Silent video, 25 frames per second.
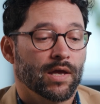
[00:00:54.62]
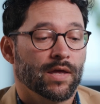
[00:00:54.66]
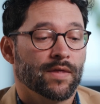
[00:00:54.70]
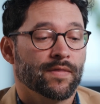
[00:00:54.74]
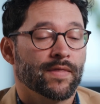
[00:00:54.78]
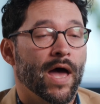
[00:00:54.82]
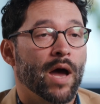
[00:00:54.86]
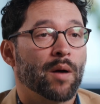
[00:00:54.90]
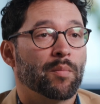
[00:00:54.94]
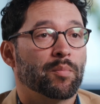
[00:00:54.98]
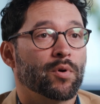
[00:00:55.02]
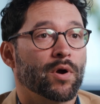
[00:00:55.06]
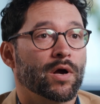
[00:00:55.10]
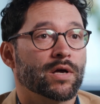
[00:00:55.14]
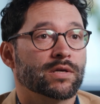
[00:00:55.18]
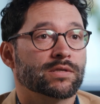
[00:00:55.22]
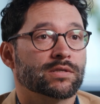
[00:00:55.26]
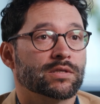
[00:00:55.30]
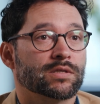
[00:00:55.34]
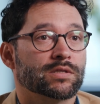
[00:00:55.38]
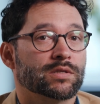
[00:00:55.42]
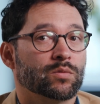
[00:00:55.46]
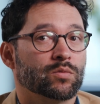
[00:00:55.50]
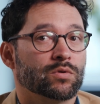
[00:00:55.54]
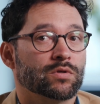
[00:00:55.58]
In that process, it
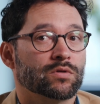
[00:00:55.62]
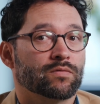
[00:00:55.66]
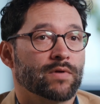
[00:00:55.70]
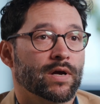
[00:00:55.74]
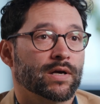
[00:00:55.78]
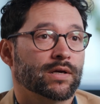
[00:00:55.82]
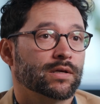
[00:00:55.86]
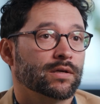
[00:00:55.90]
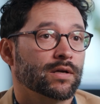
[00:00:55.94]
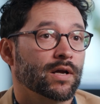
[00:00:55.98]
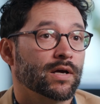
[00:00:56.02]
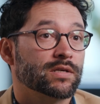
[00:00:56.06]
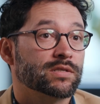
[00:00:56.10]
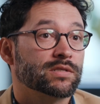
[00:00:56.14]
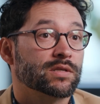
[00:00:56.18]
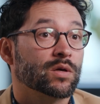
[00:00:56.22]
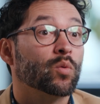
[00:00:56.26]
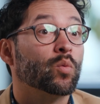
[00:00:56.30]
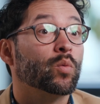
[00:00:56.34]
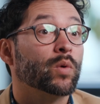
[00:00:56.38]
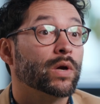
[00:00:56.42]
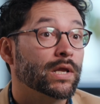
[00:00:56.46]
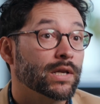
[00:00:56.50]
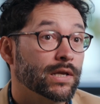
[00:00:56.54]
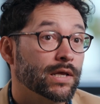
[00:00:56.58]
was recognized that
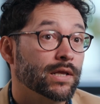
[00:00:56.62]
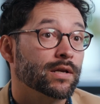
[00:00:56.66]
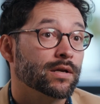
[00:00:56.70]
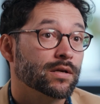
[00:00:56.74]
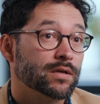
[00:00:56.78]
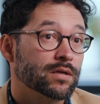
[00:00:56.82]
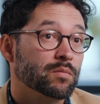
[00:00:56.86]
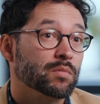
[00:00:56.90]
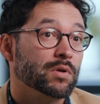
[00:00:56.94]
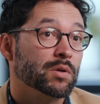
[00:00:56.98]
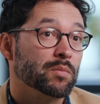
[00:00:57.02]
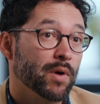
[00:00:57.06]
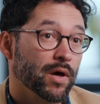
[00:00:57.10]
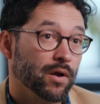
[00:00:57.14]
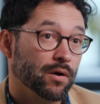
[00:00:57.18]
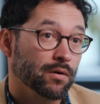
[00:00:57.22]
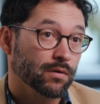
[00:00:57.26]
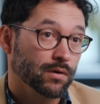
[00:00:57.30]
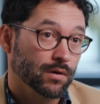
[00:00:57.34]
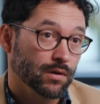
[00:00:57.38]
we needed to be better